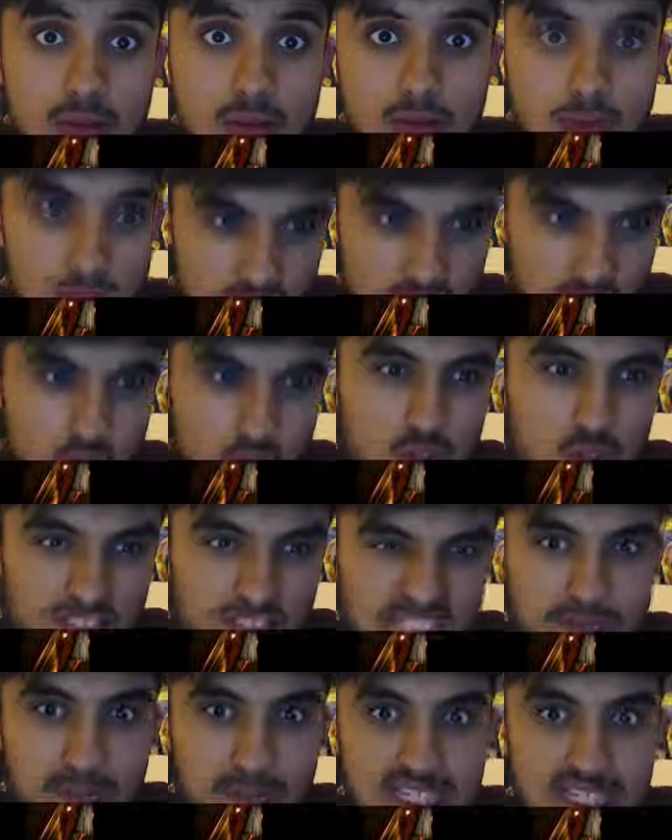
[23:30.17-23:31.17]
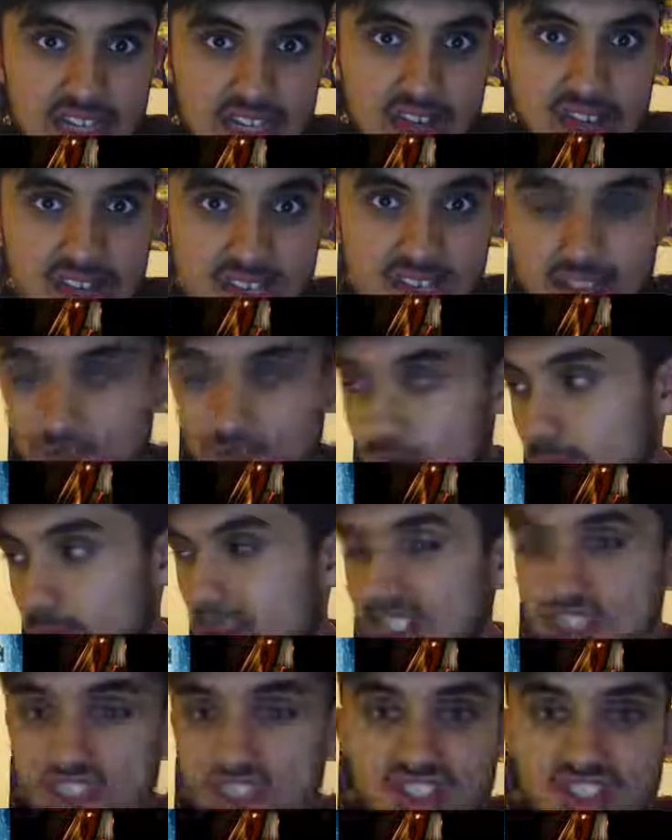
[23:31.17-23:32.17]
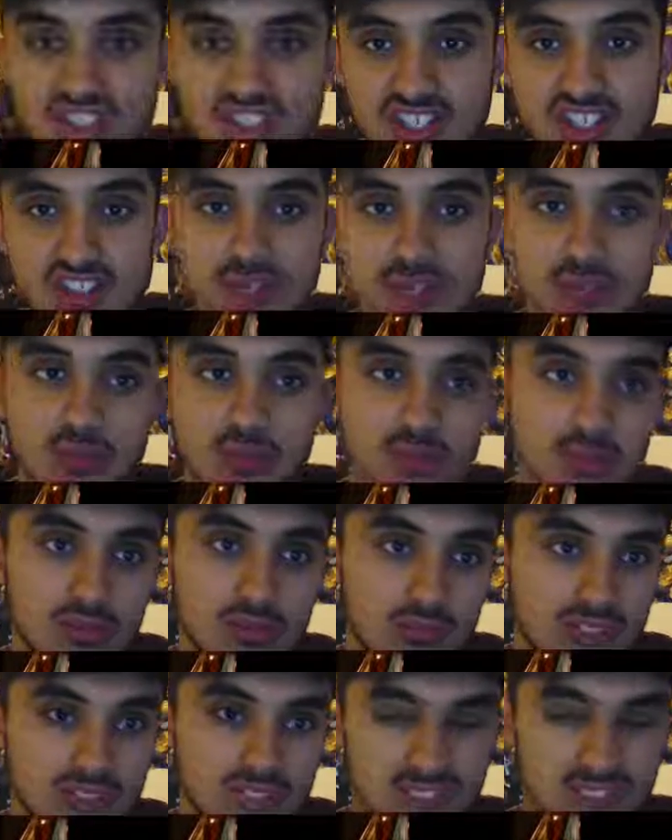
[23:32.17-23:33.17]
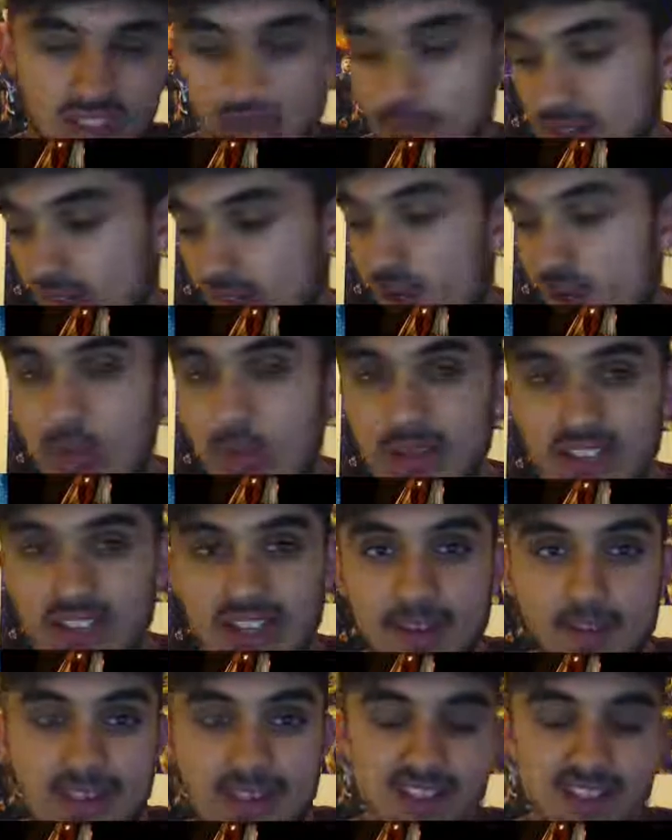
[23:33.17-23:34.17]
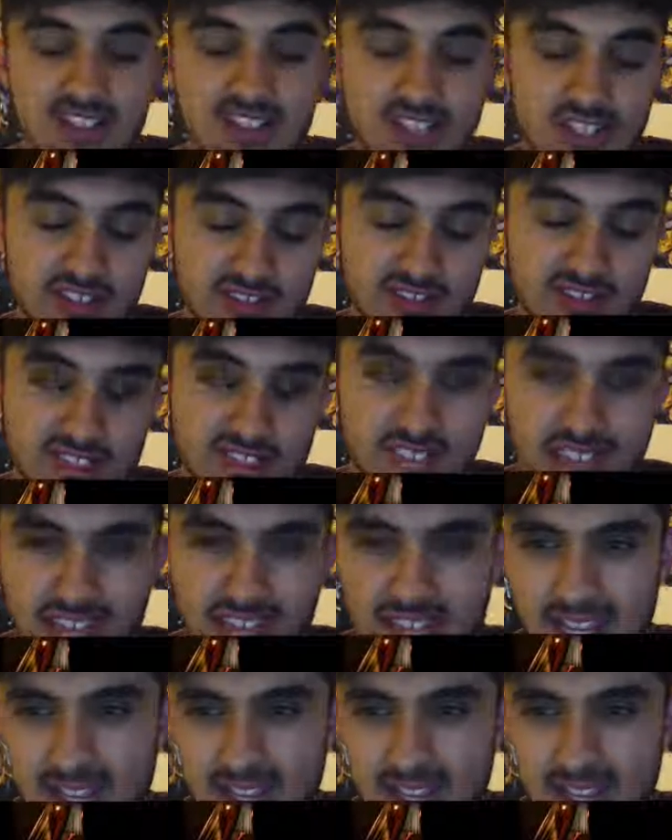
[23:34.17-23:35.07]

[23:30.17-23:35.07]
Of course, I knew tidbits out in there from Injustice or a little bit of comic appearances here and there.